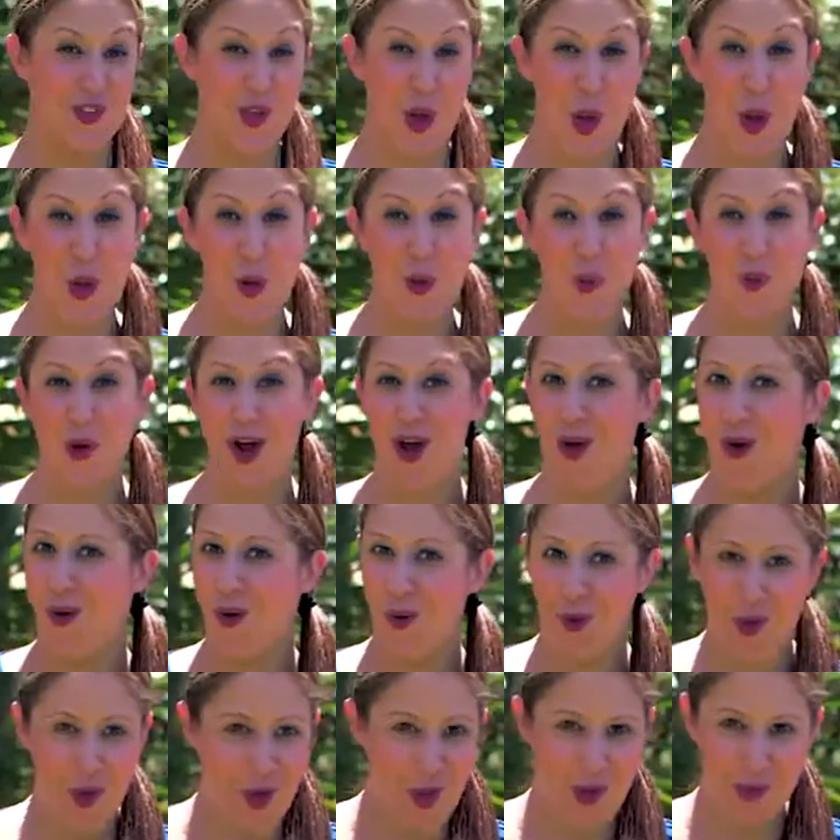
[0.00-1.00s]
So we're
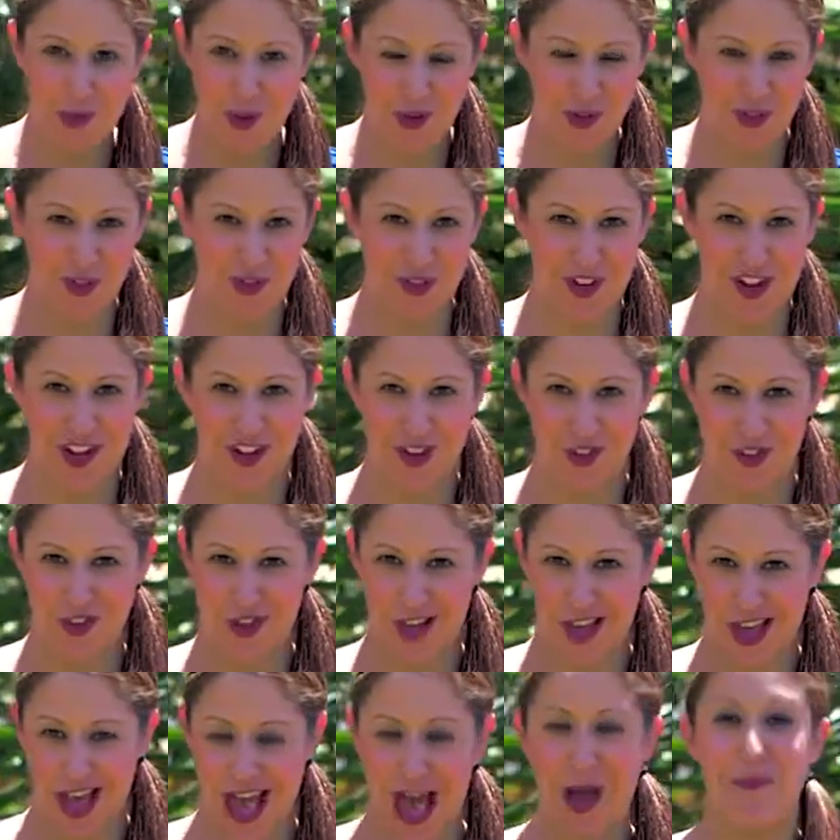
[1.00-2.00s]
almost finished
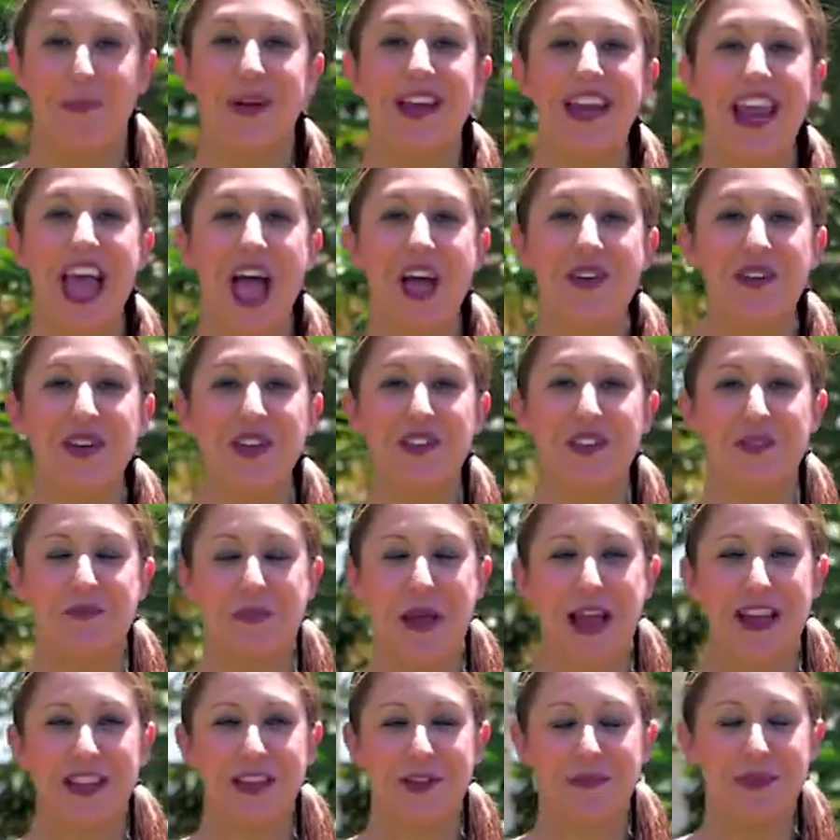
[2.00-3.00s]
and we now
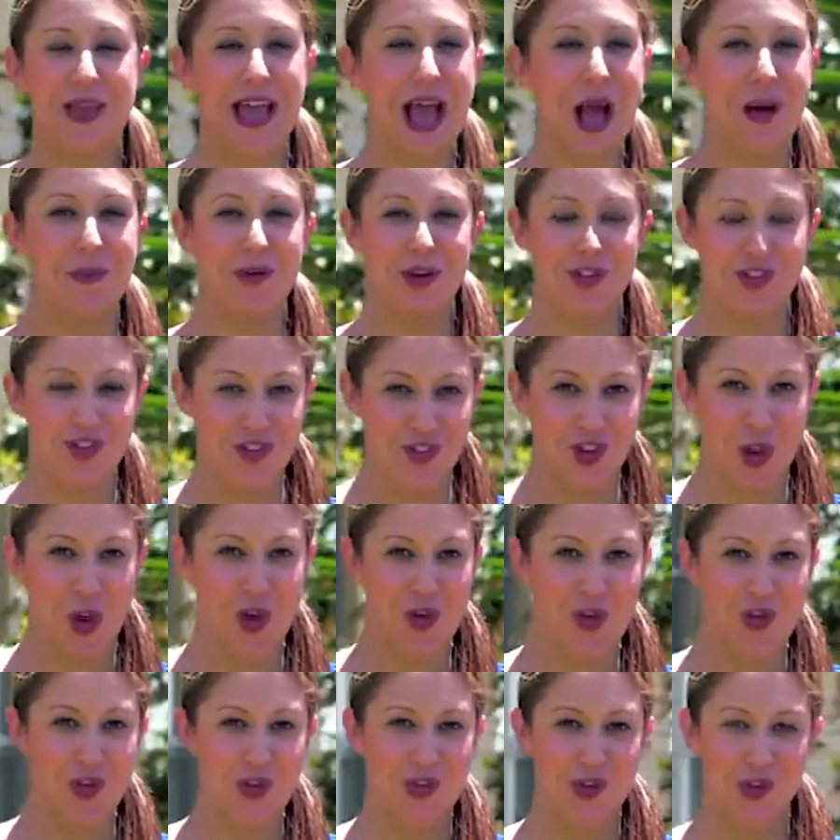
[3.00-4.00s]
expect to be able to show
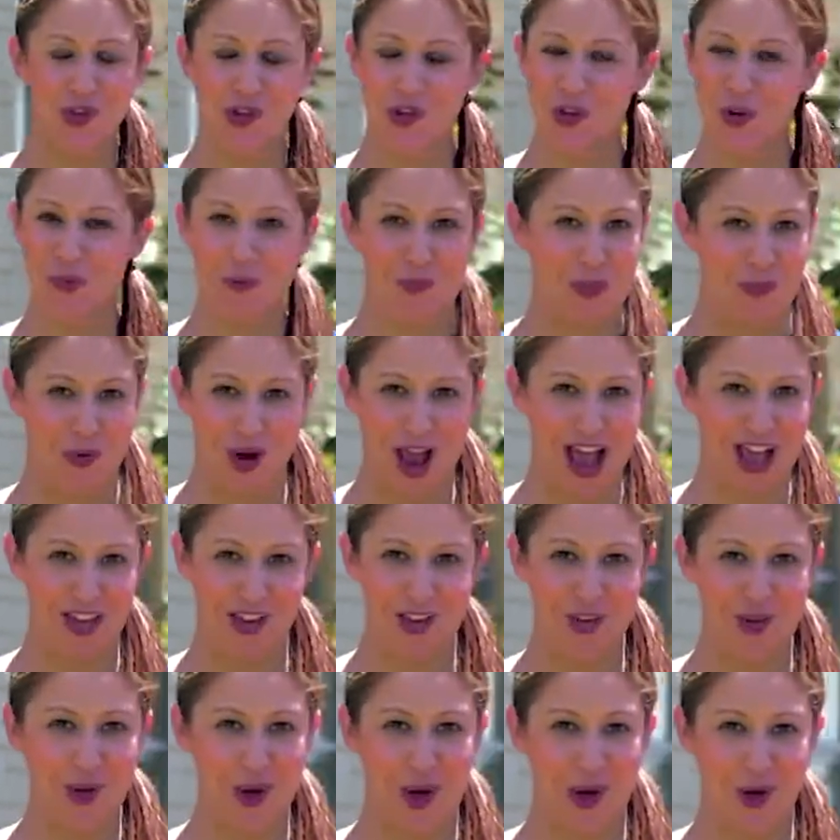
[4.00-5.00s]
you through your
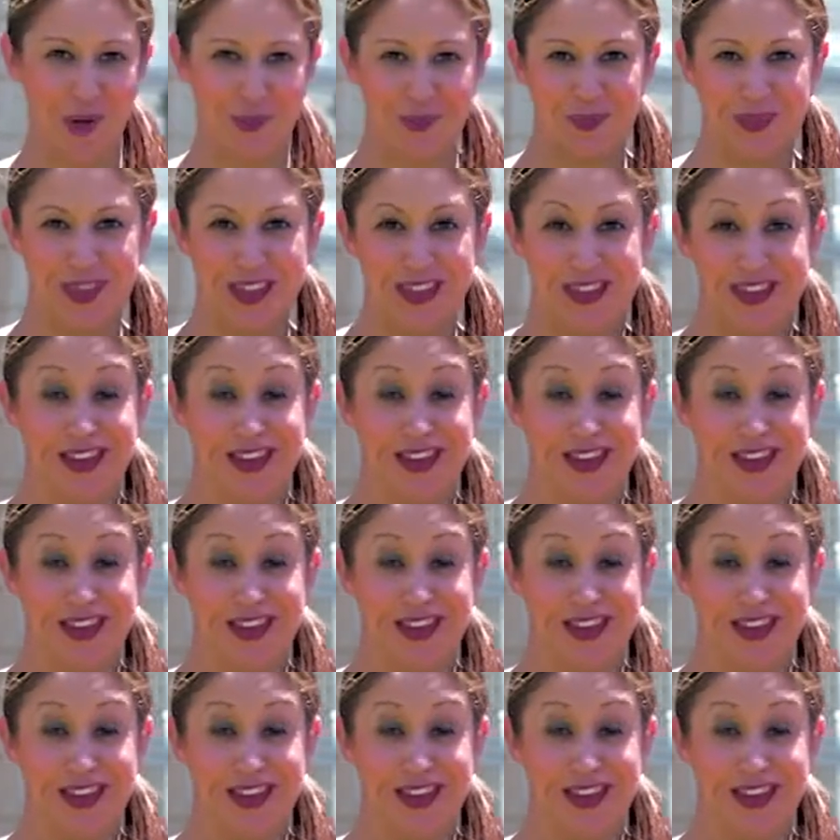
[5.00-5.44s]
brand new home.